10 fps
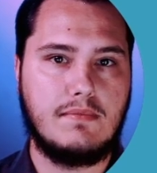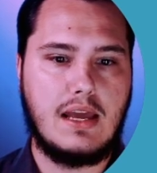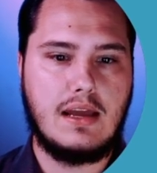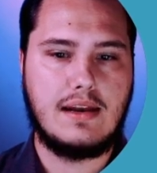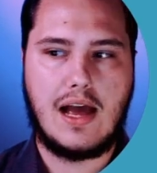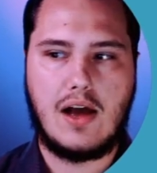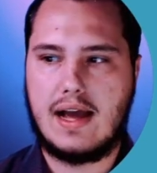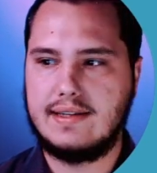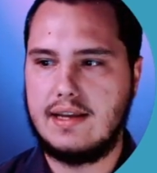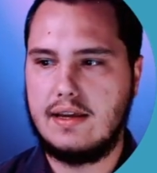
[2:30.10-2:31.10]
Now, I
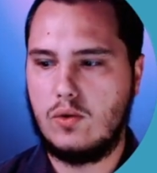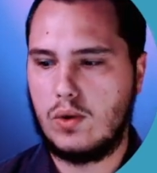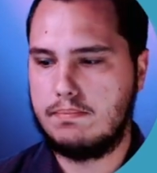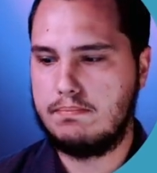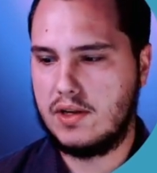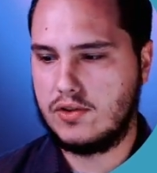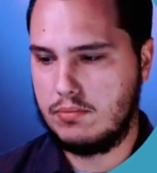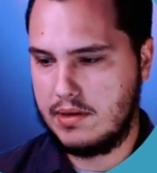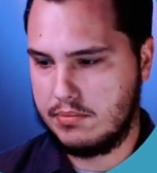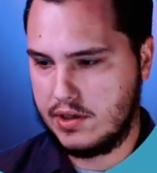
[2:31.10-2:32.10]
say the word muscle
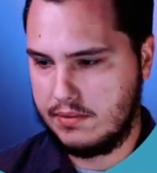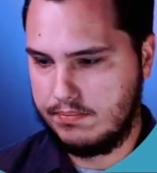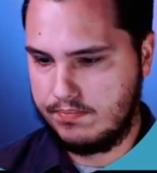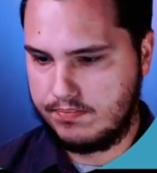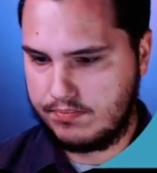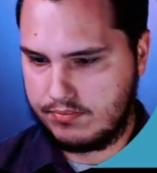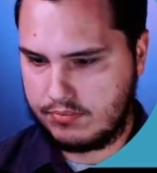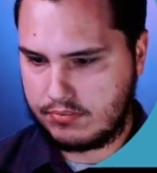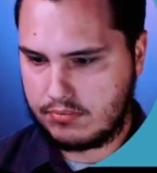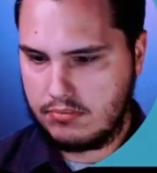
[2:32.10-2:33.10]
memory,
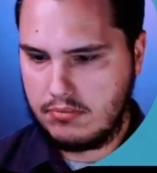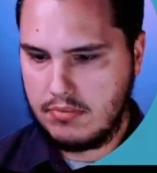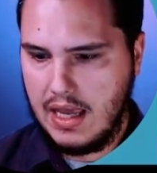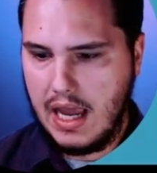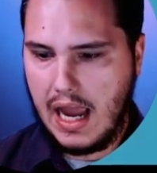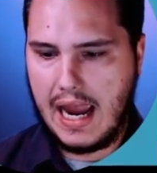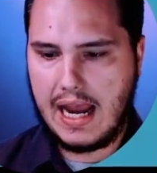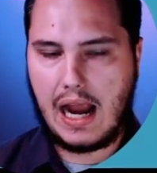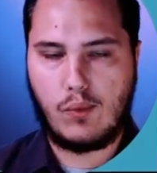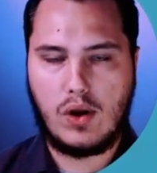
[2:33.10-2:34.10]
and
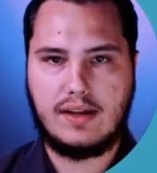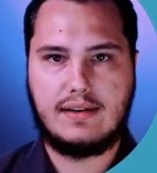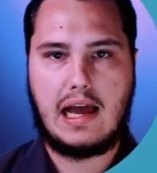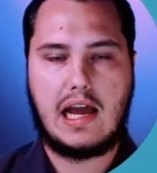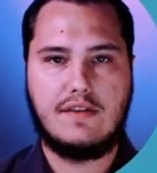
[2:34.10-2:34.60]
I want to dive